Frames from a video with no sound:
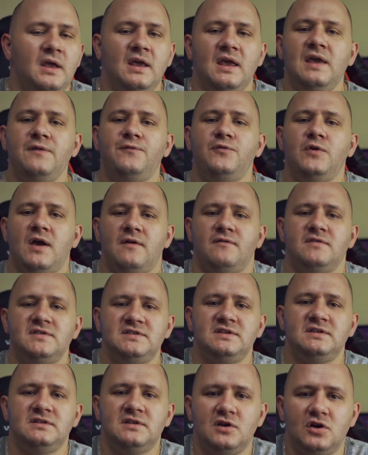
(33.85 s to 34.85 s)
If you haven't
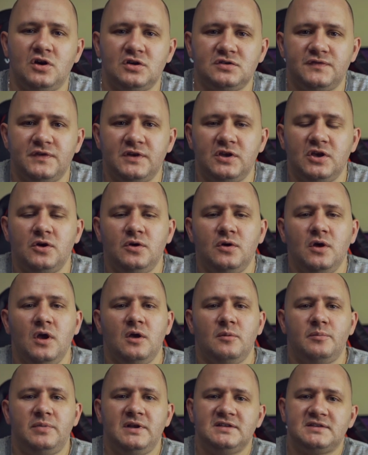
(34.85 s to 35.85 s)
seen the last video,
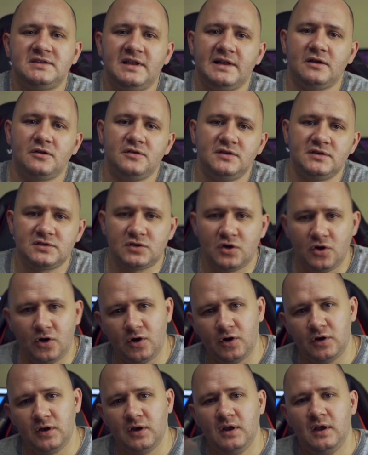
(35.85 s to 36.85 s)
please click on this
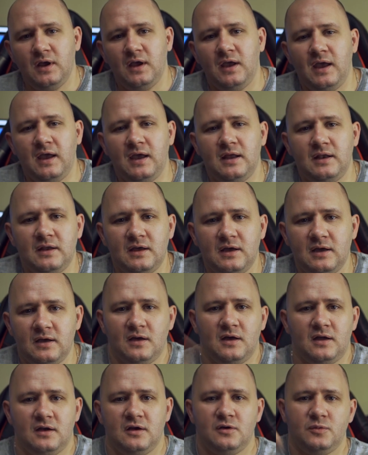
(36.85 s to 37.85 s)
card, and I
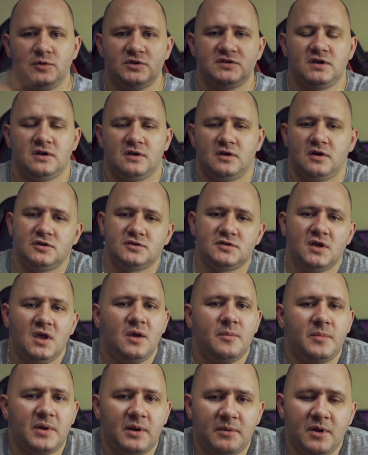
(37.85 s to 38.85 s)
don't know which side it goes,
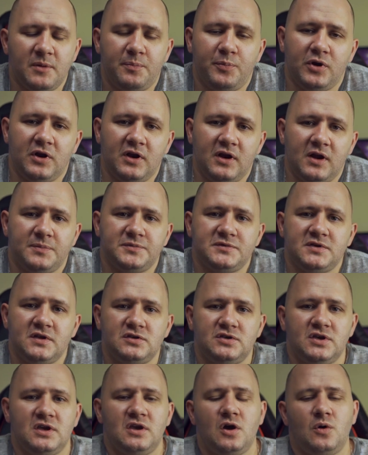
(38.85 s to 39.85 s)
but I'm going to put it up so
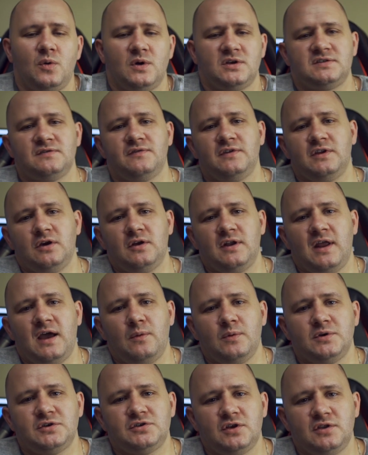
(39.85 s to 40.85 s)
that you can go watch the video on how
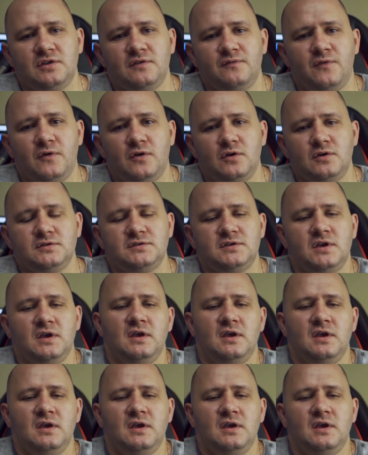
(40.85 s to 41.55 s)
we shot the photos,